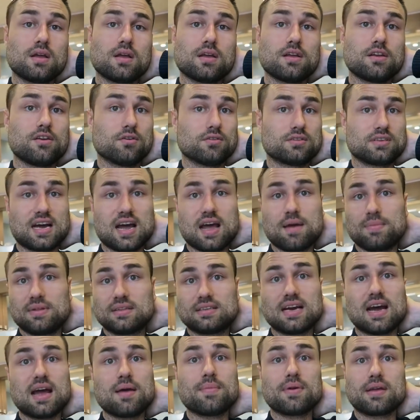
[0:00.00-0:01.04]
You know, time and
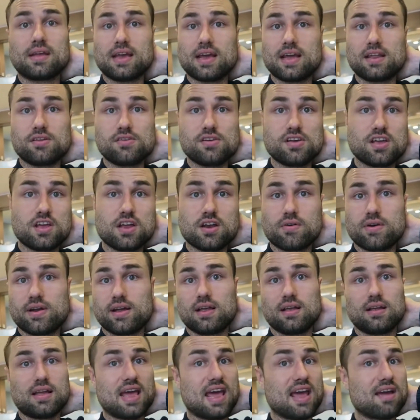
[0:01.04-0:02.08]
time again, you hear
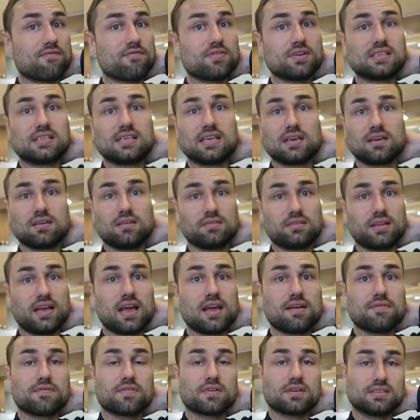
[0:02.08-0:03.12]
it every single
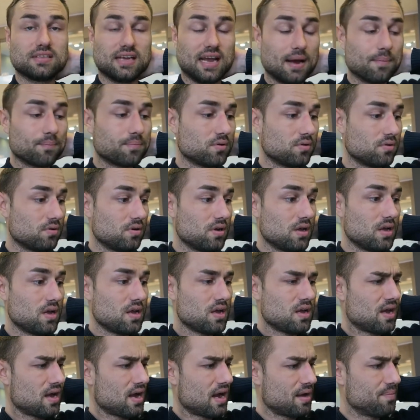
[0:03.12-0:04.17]
day. For example,
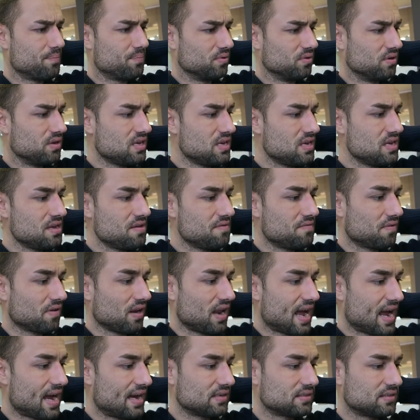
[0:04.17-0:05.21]
I believe
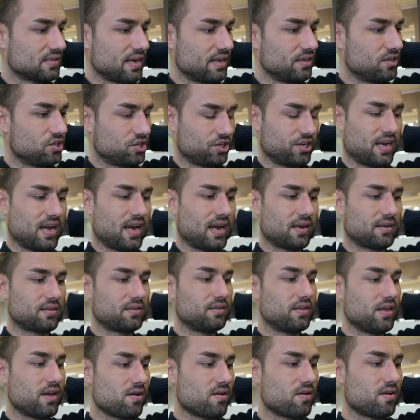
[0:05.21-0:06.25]
last I
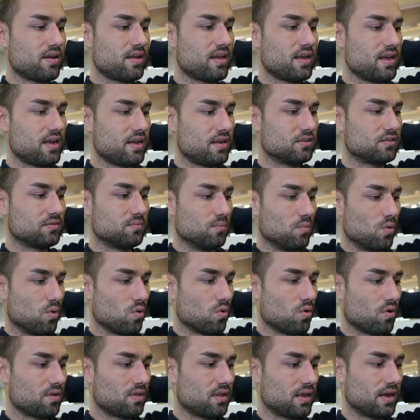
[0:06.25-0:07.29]
checked, there is
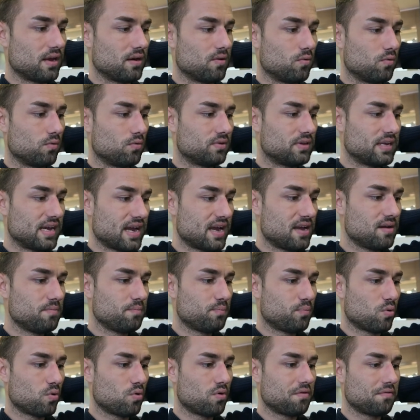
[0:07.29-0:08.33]
more than
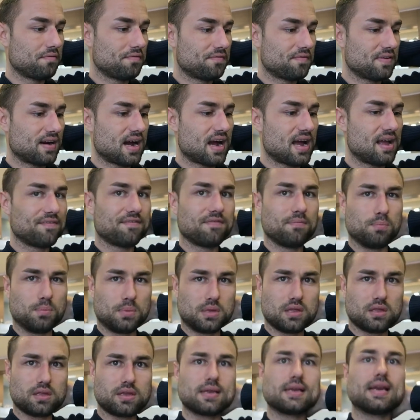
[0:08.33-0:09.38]
10.5
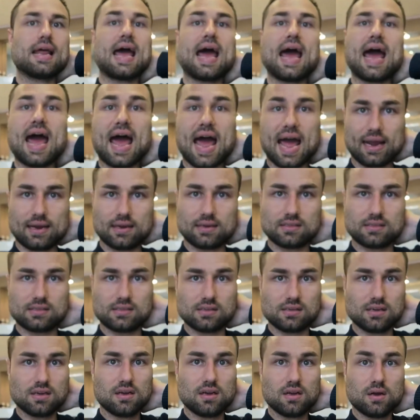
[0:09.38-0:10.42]
million
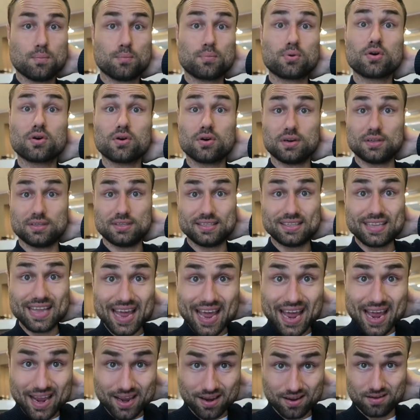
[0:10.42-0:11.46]
hacks per
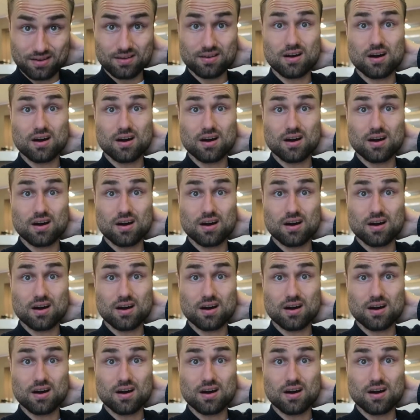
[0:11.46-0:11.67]
day